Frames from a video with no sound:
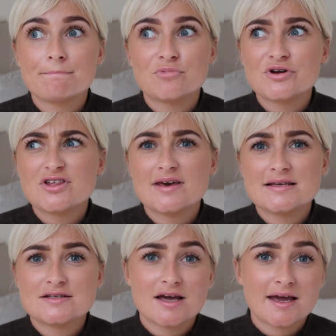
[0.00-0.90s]
which
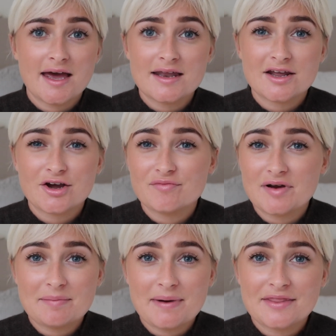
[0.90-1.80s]
is again like a
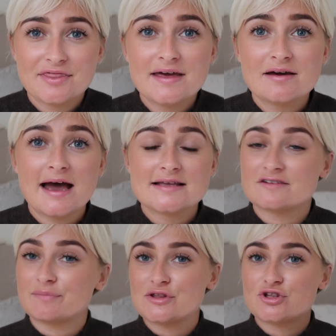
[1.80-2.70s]
really bad thing. As
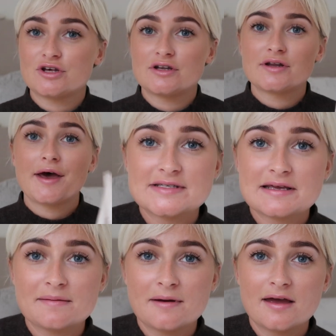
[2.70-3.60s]
I've mentioned,
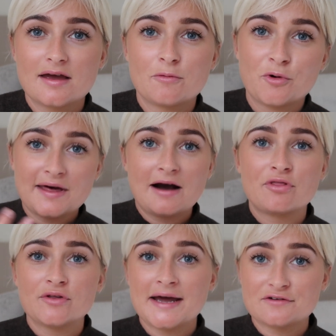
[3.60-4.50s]
obviously without
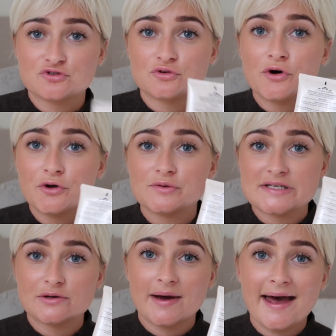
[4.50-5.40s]
the natural oils
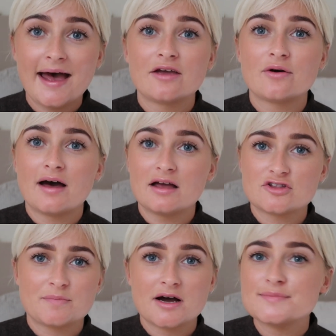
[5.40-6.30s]
in your hair
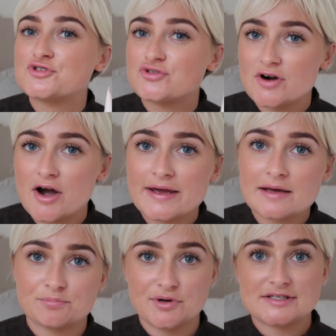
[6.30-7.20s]
just becomes dry
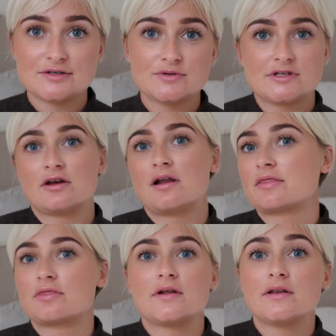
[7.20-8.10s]
and brittle, so
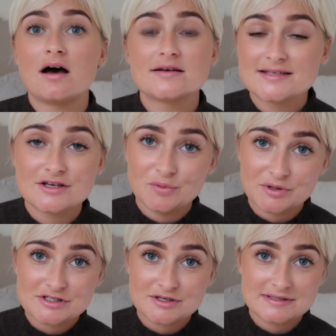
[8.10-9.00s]
like the last thing you
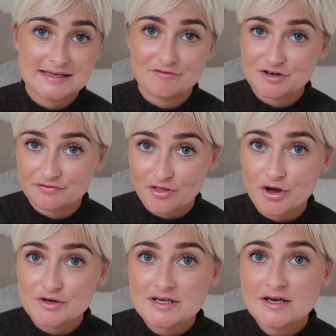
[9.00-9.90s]
want to do is get rid of
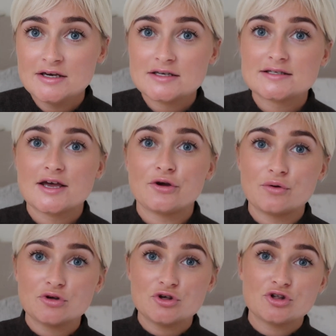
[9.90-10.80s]
those. So
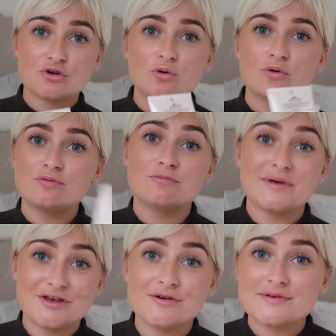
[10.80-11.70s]
you should all
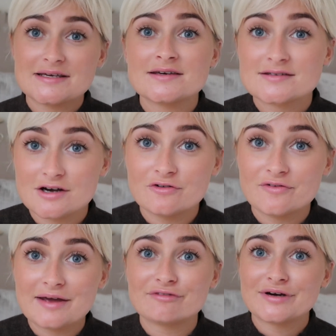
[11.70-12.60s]
be using a
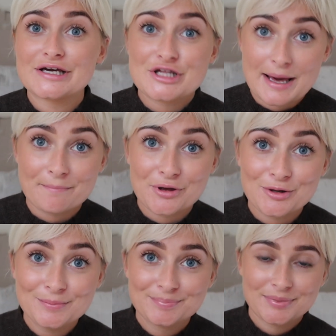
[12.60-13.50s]
sulfate free shampoo.